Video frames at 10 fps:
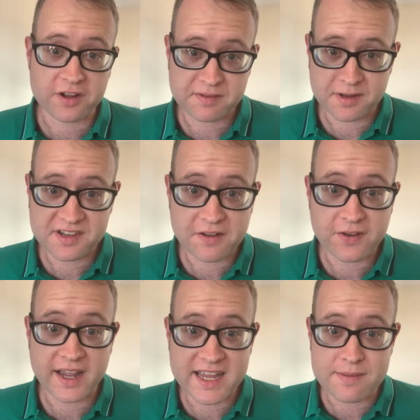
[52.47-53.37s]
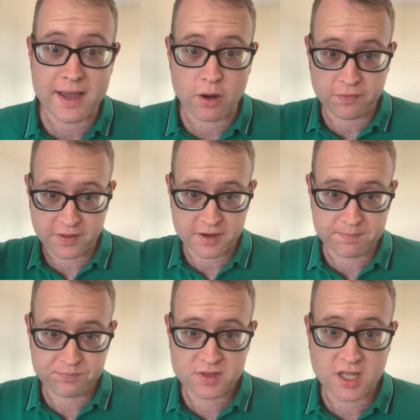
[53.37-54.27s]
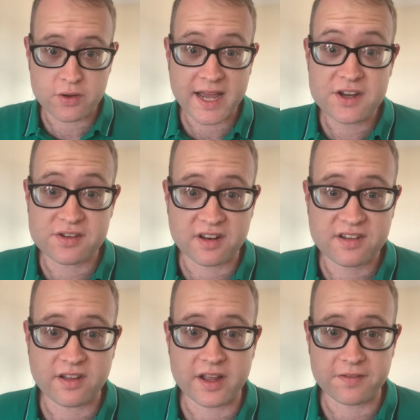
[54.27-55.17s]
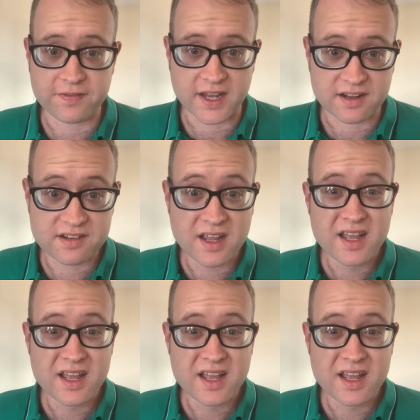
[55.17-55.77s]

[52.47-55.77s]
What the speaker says: a specific email for the donation side of things.